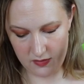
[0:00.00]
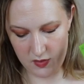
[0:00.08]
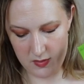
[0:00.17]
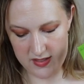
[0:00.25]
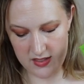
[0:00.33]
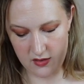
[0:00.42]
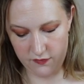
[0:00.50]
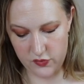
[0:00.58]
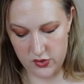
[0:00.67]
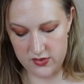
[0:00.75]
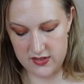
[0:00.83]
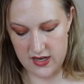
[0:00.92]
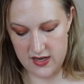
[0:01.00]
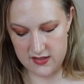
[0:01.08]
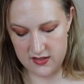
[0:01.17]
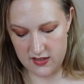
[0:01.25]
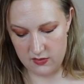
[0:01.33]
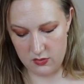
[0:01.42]
But if you wanted to get the full
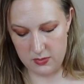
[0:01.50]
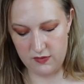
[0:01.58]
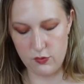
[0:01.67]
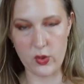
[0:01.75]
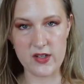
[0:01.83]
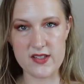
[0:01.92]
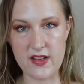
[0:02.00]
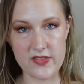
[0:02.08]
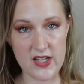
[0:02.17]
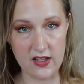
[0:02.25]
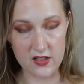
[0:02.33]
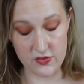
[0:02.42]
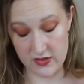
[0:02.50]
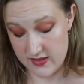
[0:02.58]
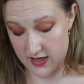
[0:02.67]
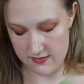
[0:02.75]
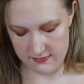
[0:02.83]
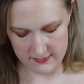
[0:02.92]
size, it would be forty-seven dollars for the
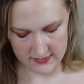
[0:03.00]
set.